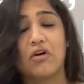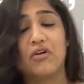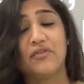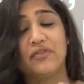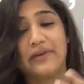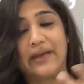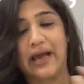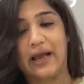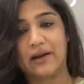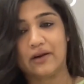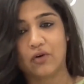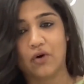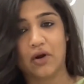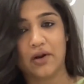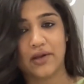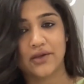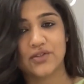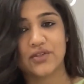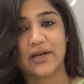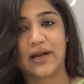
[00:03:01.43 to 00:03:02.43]
of
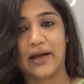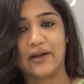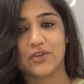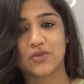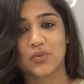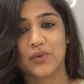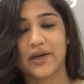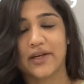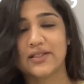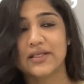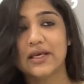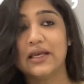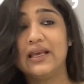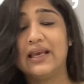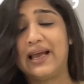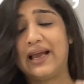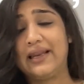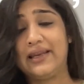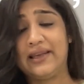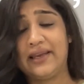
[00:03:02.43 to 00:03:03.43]
college graduates
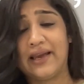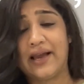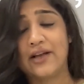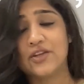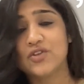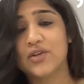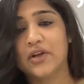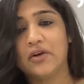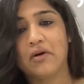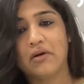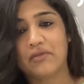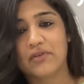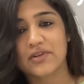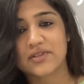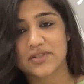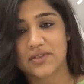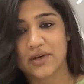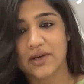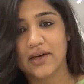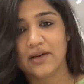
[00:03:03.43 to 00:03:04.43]
and he actually got
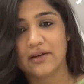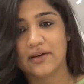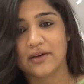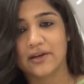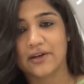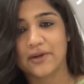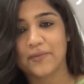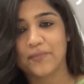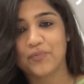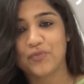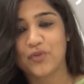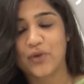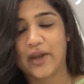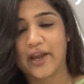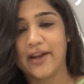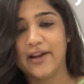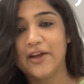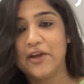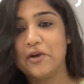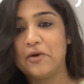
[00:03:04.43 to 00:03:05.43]
frustrated,
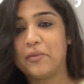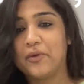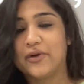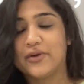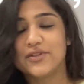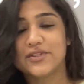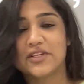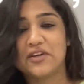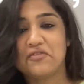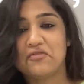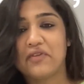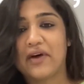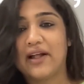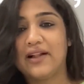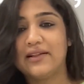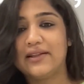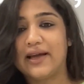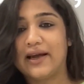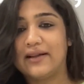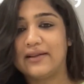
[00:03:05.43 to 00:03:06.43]
right? Because he
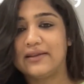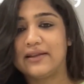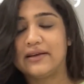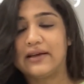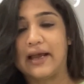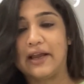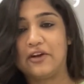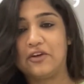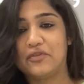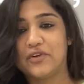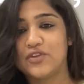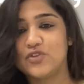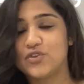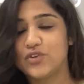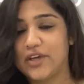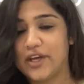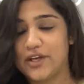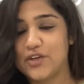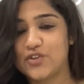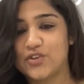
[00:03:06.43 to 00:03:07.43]
felt that the kind of
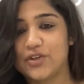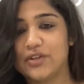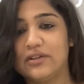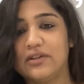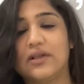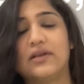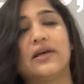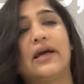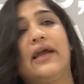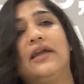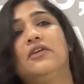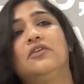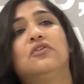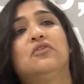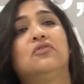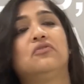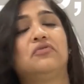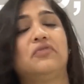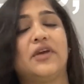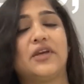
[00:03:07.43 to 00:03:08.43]
education, the kind
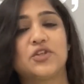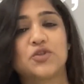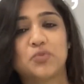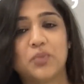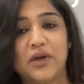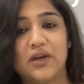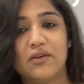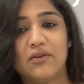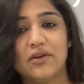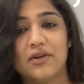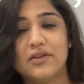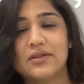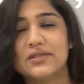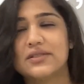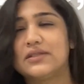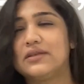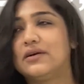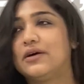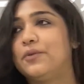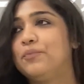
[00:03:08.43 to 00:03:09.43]
of experience,
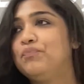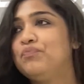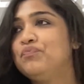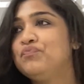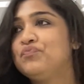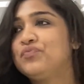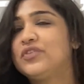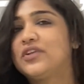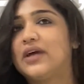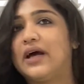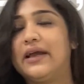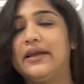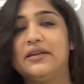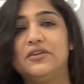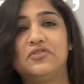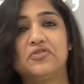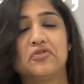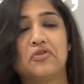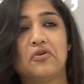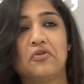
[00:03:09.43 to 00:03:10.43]
the
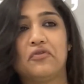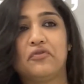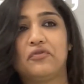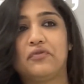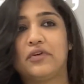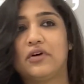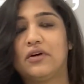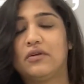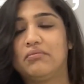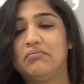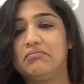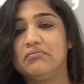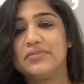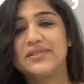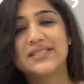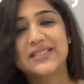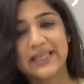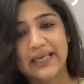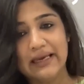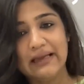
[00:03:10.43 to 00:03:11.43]
kind of um,
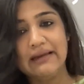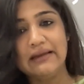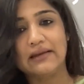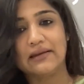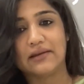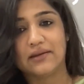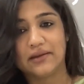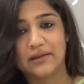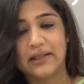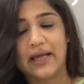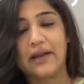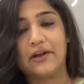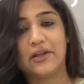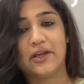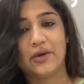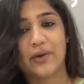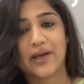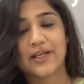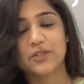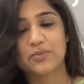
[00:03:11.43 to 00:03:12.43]
skill that
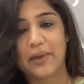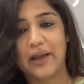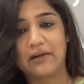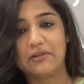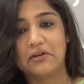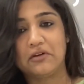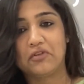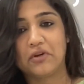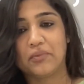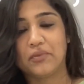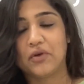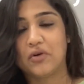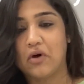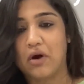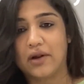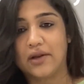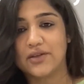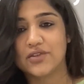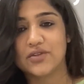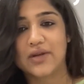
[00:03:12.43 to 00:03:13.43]
he expected from the
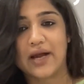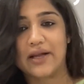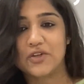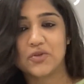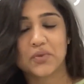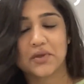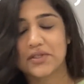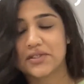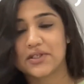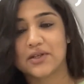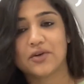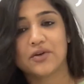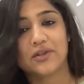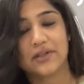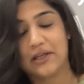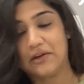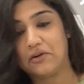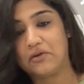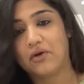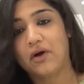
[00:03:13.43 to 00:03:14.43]
college graduates,
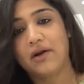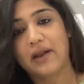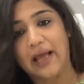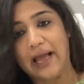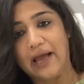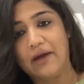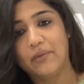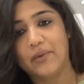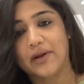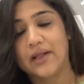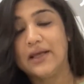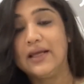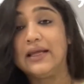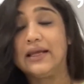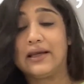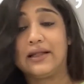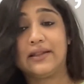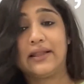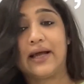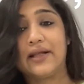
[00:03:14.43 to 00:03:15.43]
they do not have it.
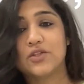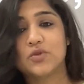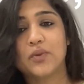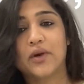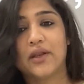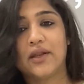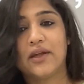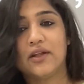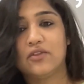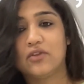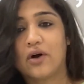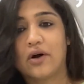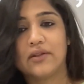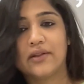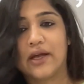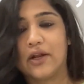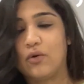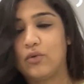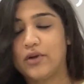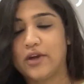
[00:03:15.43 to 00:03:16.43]
And that's when he thought
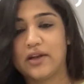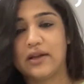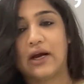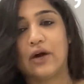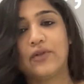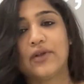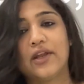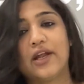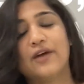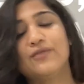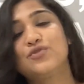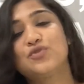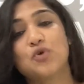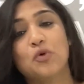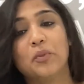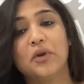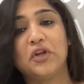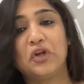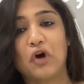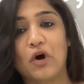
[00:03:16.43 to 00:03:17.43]
that, okay, now that I have
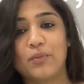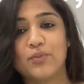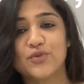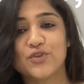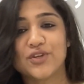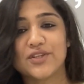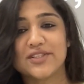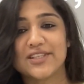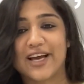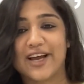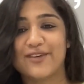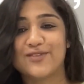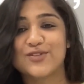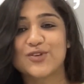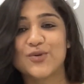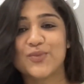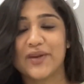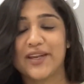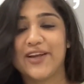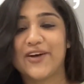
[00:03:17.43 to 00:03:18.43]
so many options, I have
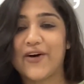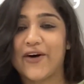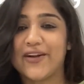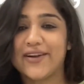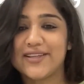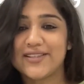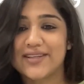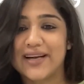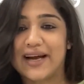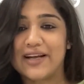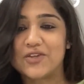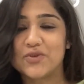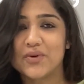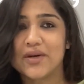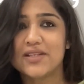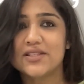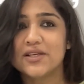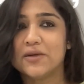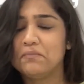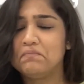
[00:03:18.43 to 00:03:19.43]
so many college
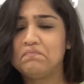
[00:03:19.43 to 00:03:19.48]
graduates,